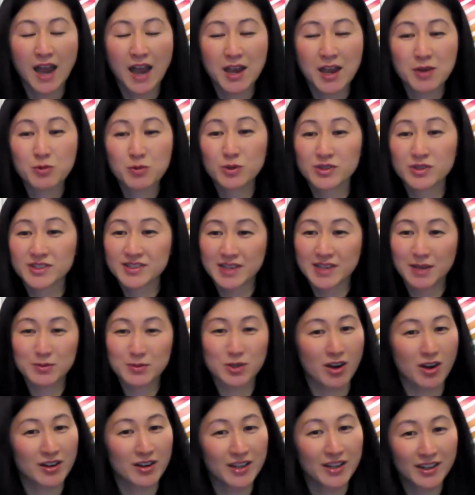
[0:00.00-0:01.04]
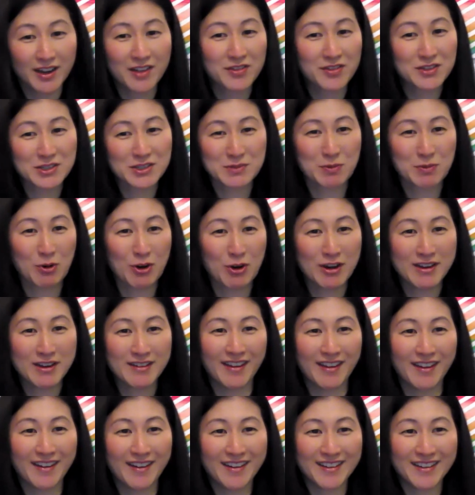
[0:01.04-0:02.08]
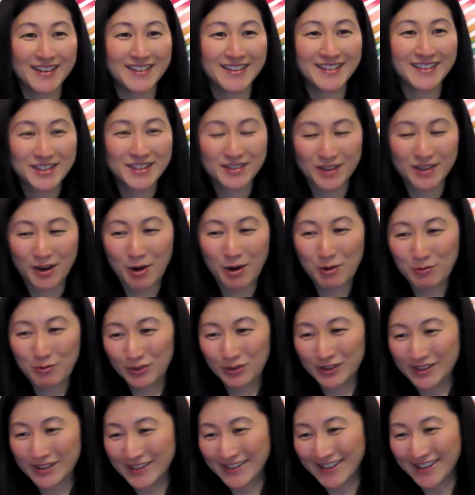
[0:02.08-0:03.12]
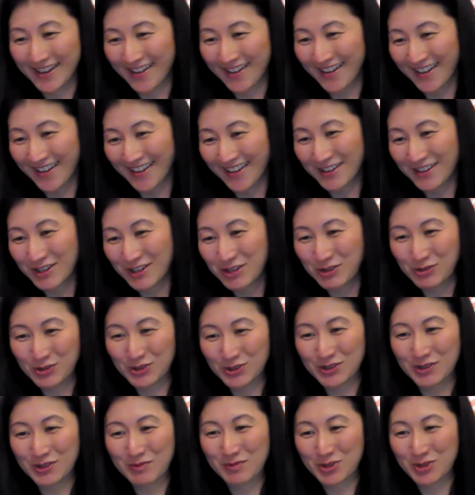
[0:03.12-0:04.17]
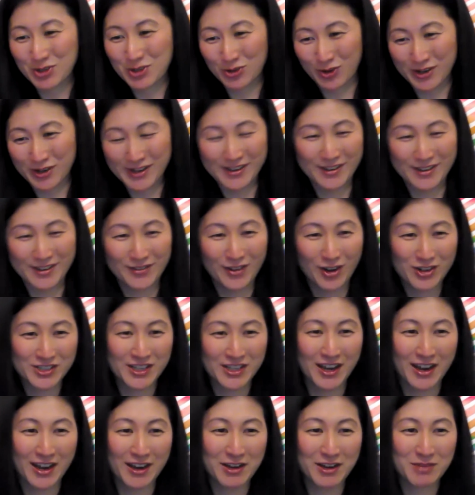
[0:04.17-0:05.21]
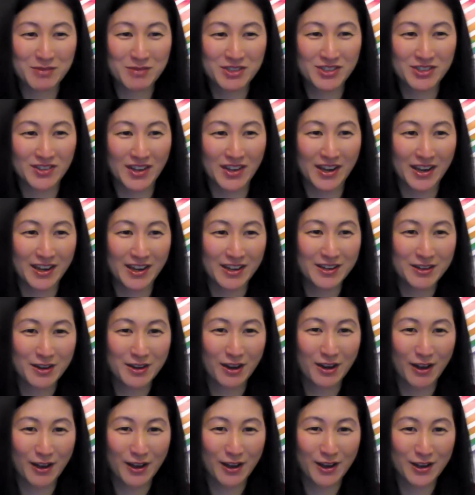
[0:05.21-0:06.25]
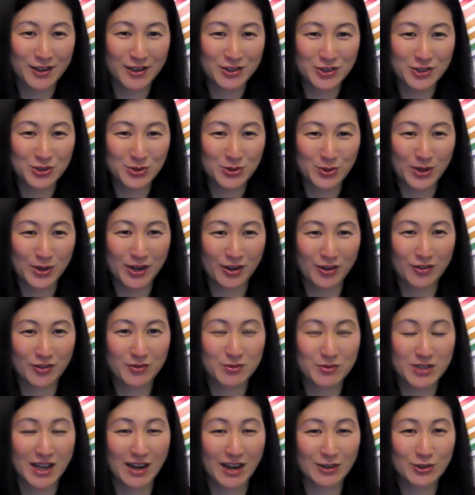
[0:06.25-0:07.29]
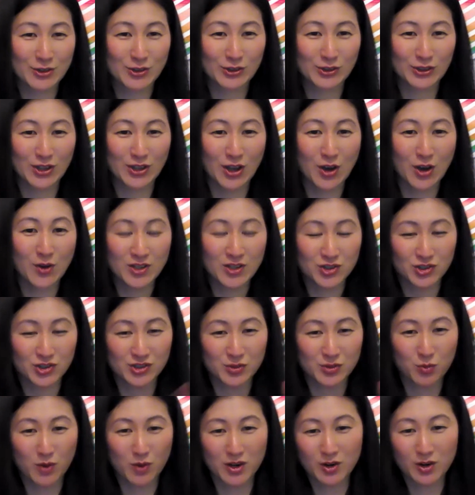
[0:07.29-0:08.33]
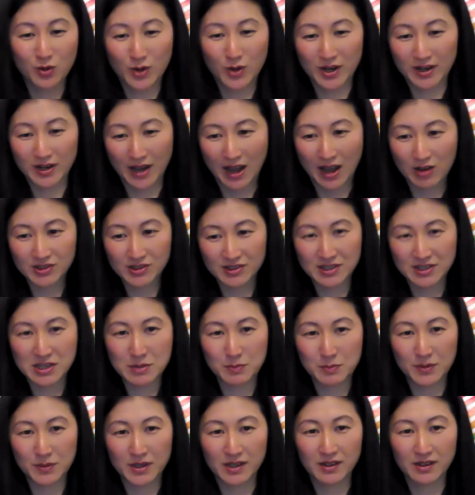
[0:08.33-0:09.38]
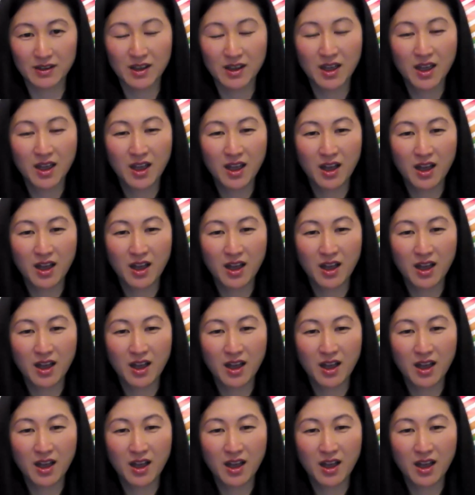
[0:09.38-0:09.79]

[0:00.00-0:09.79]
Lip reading: I will stop talking at this point and hopefully use the majority of our time today to hear from Dr. Lowe. And just one quick housekeeping.